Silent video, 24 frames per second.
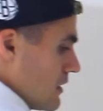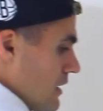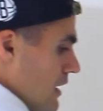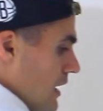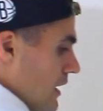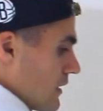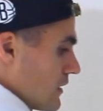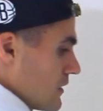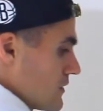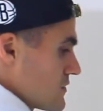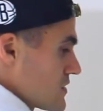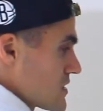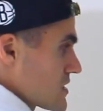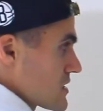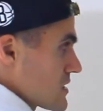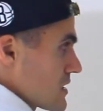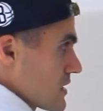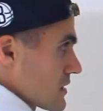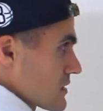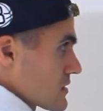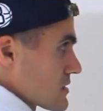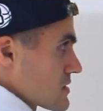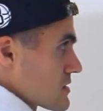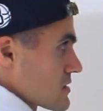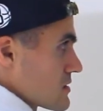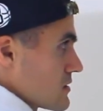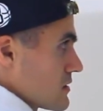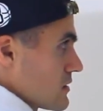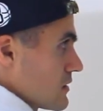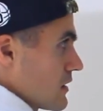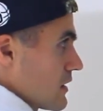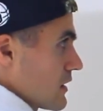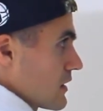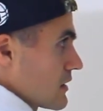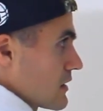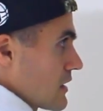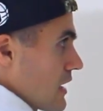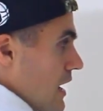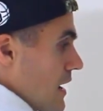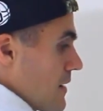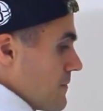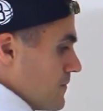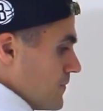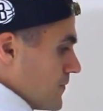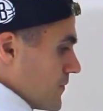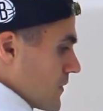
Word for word: negative 6, like that.